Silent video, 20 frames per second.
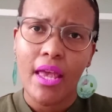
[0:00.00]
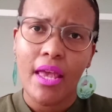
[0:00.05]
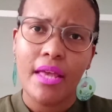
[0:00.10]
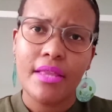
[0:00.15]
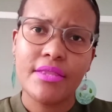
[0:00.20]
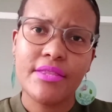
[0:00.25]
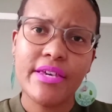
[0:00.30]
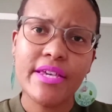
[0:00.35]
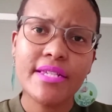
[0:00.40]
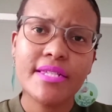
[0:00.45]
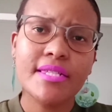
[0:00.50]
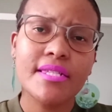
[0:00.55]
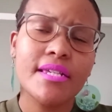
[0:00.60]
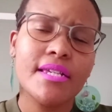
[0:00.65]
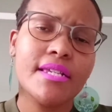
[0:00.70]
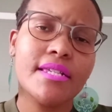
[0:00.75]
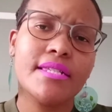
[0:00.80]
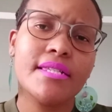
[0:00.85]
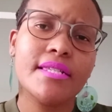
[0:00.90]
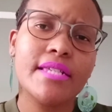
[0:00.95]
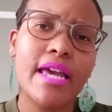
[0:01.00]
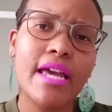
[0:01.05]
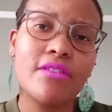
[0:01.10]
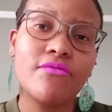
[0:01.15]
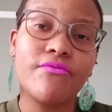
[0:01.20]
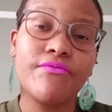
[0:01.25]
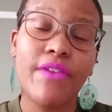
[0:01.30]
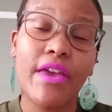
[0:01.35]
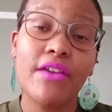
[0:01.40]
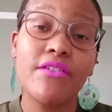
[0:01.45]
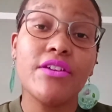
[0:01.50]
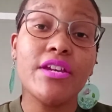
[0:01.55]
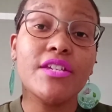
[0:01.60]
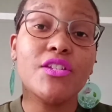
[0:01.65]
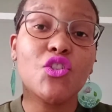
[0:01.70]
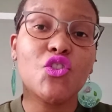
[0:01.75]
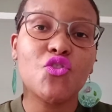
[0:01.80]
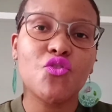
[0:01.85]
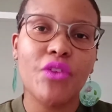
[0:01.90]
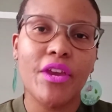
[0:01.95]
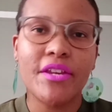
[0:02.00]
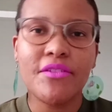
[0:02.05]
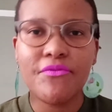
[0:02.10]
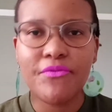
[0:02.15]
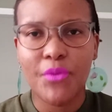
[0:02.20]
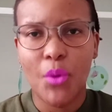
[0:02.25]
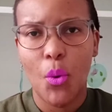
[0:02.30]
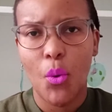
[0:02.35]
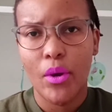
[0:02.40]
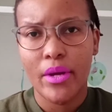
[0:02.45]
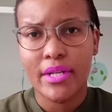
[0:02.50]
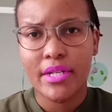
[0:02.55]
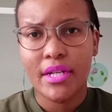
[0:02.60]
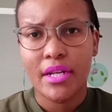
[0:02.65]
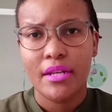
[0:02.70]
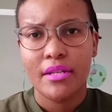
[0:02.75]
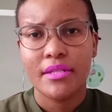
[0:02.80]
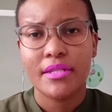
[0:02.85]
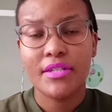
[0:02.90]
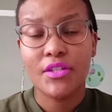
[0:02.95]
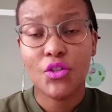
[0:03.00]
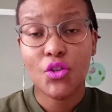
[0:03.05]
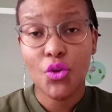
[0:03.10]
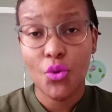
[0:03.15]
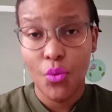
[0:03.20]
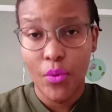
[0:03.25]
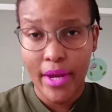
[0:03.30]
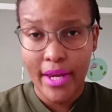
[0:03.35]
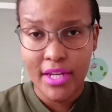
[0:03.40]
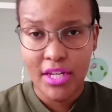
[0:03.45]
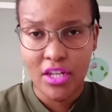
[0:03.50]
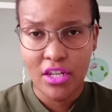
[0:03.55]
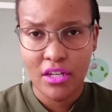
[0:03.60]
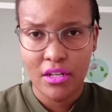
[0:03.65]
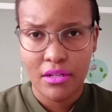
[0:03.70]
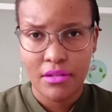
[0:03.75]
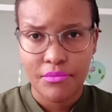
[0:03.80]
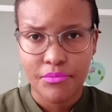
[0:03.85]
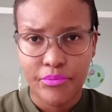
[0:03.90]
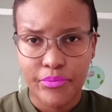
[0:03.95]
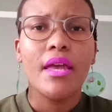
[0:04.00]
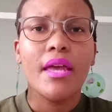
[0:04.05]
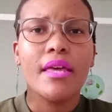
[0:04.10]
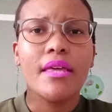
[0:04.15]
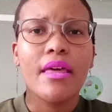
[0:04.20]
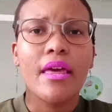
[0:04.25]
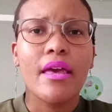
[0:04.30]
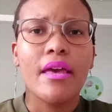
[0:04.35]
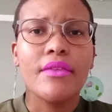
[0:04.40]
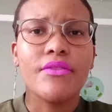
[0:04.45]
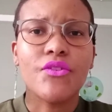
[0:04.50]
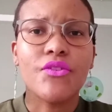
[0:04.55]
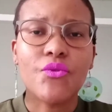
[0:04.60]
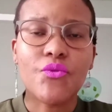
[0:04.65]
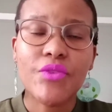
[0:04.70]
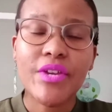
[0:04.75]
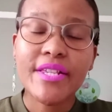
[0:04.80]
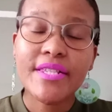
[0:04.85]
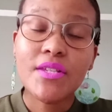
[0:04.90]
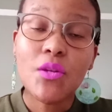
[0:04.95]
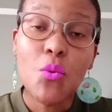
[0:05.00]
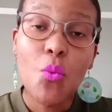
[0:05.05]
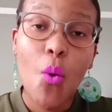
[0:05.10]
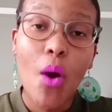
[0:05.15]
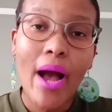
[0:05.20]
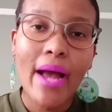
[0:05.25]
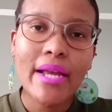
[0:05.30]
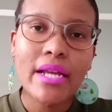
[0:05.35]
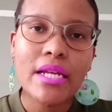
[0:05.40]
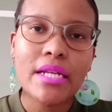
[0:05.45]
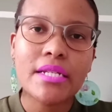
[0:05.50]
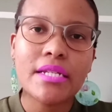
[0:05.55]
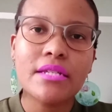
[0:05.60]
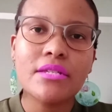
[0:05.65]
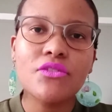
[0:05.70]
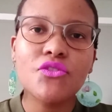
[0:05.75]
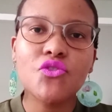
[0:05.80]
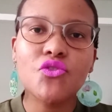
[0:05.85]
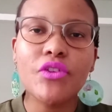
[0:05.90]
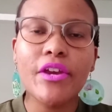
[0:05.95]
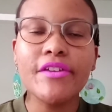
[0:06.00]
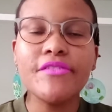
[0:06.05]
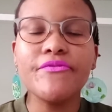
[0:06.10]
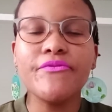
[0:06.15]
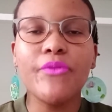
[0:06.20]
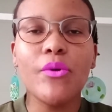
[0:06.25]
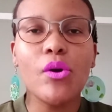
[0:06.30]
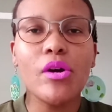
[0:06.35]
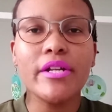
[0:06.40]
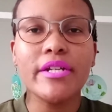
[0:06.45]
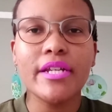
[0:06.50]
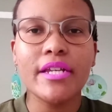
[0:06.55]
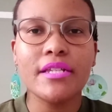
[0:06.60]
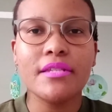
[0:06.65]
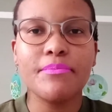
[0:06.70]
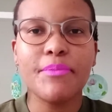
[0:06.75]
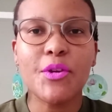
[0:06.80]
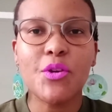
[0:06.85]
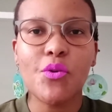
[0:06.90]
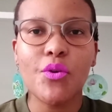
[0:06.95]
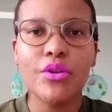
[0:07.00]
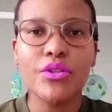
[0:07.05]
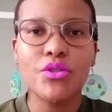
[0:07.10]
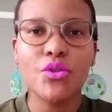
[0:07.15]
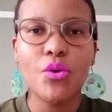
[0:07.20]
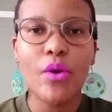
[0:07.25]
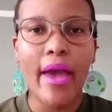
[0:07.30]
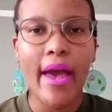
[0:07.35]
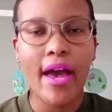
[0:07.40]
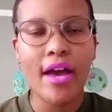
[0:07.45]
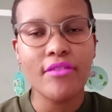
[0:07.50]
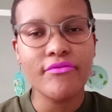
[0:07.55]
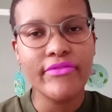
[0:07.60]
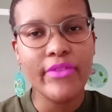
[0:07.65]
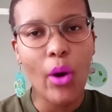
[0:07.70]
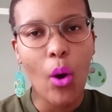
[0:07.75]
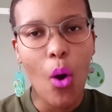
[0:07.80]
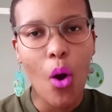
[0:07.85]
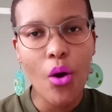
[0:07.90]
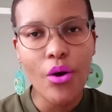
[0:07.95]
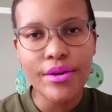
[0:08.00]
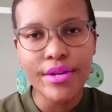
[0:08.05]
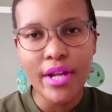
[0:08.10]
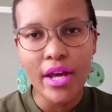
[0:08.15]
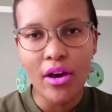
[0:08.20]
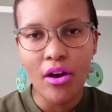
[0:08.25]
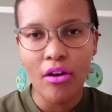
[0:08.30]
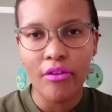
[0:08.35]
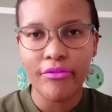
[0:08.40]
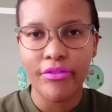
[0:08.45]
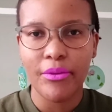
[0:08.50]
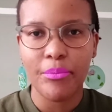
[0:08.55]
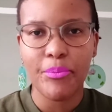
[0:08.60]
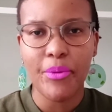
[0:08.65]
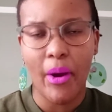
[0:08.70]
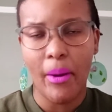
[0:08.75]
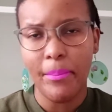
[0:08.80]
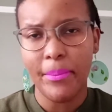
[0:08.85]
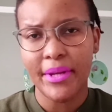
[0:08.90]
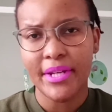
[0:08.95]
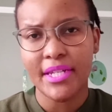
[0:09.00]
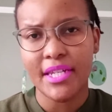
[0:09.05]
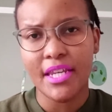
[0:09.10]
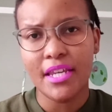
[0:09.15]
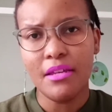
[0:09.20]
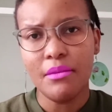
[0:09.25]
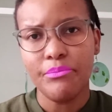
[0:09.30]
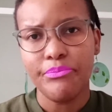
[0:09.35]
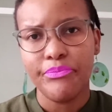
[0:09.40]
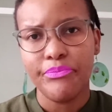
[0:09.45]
this is a very straightforward situation. The reason why it is straightforward is because you have the owner of the property